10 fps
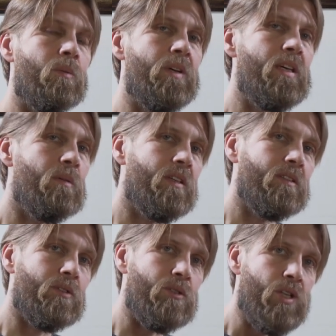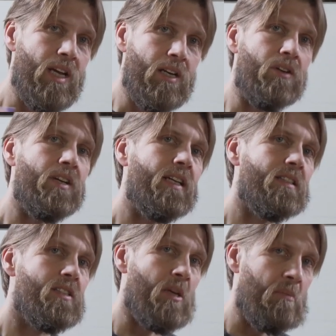we want to
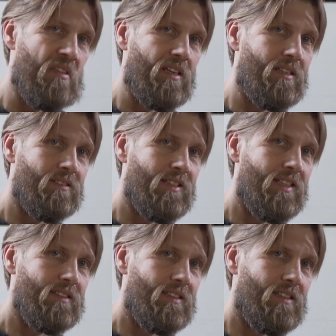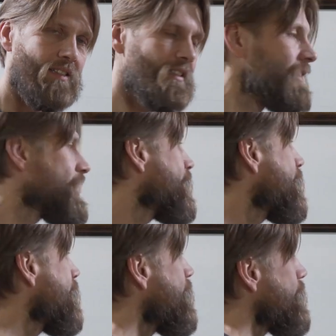generate something, right?
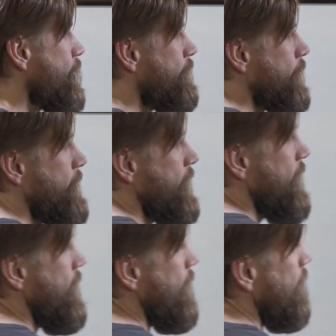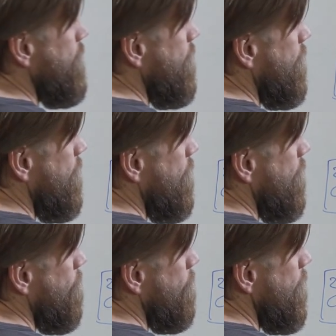So from here,
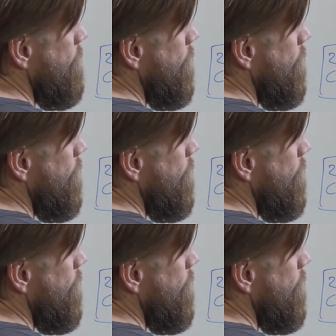we